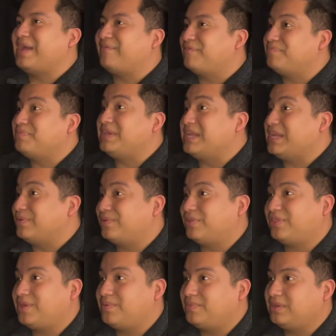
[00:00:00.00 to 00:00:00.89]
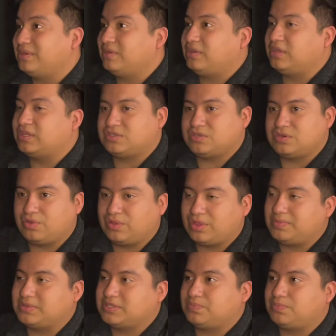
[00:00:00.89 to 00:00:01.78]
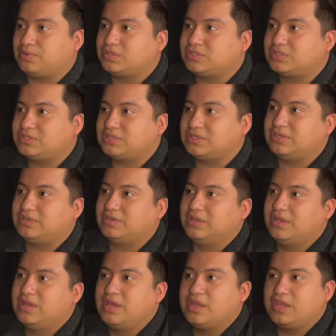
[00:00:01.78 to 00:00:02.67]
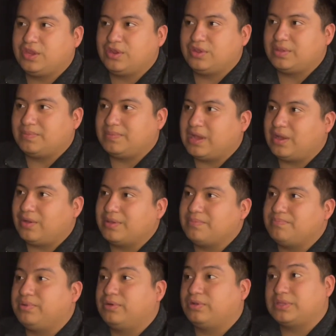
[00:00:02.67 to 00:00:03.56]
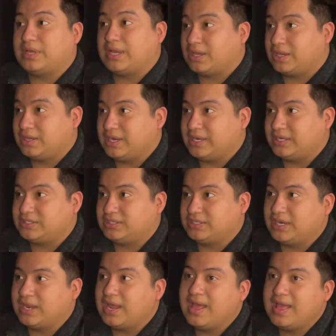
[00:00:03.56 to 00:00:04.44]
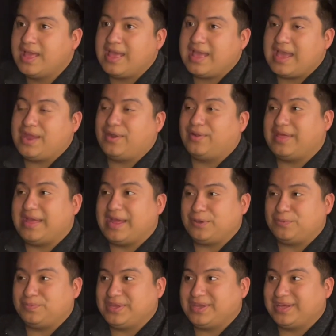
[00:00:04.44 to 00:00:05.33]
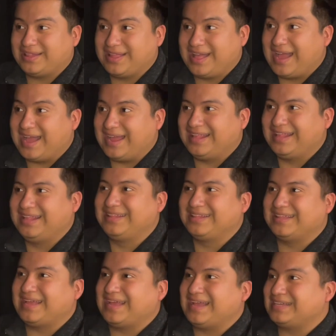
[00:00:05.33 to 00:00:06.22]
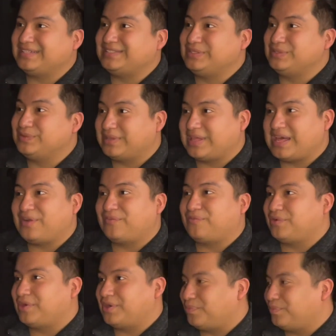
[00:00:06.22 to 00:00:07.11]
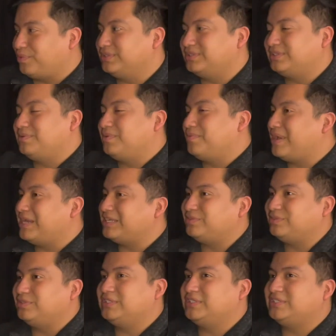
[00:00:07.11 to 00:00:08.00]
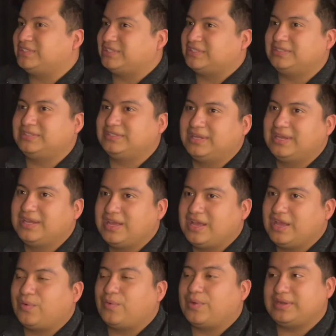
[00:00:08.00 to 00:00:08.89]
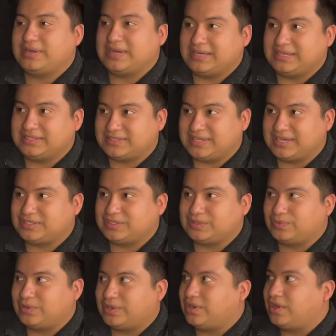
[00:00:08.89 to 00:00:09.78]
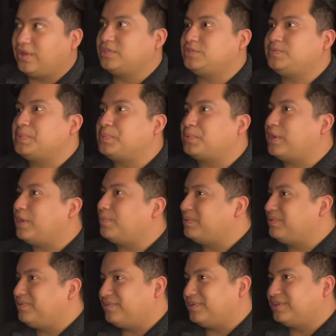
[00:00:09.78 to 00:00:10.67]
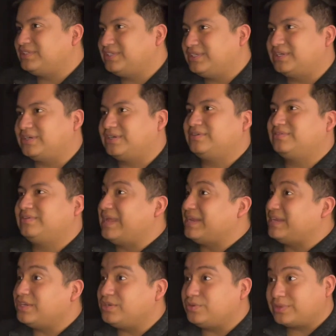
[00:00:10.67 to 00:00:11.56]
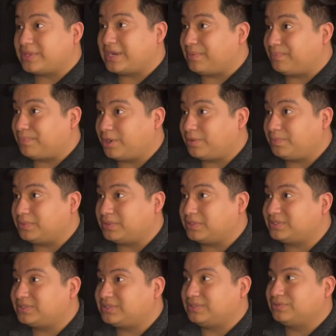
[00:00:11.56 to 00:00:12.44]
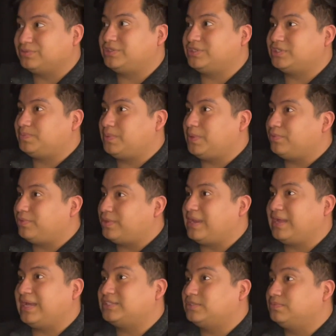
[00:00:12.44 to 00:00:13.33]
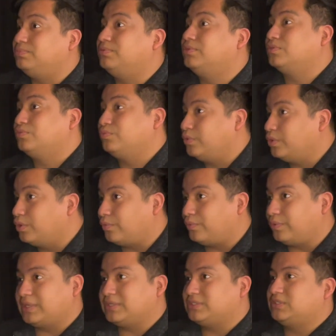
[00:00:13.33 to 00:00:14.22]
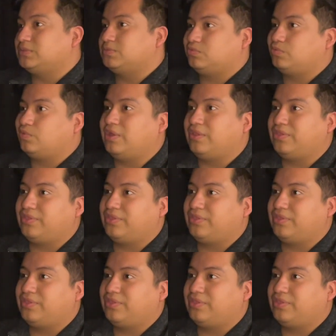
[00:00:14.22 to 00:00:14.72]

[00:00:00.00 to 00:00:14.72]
a meeting with them and get to know them as a person and hear them out and build that connection. I know that helped me a lot. Like, I get to do a lot of one-on-ones in the past few years, and when I decided to run, all these people were helping me volunteer, and I didn't do that on purpose. It was just people that I got to build real relationships with.